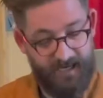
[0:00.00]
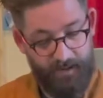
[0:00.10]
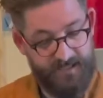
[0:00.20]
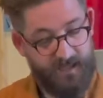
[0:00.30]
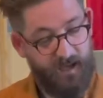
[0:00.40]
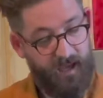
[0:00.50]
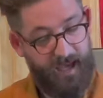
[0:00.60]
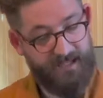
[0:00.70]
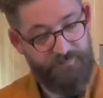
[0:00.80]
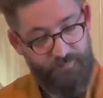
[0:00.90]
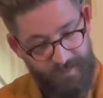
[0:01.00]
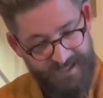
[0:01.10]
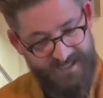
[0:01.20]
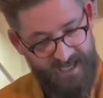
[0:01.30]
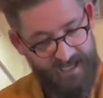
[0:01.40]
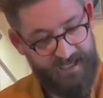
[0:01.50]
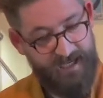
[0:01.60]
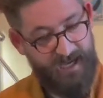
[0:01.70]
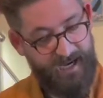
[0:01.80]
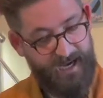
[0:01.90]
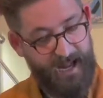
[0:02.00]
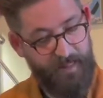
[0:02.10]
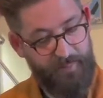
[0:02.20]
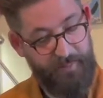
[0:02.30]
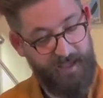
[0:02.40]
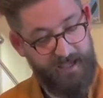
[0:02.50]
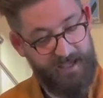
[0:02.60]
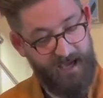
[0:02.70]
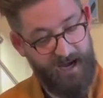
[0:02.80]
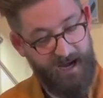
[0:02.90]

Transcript: Now it's missing the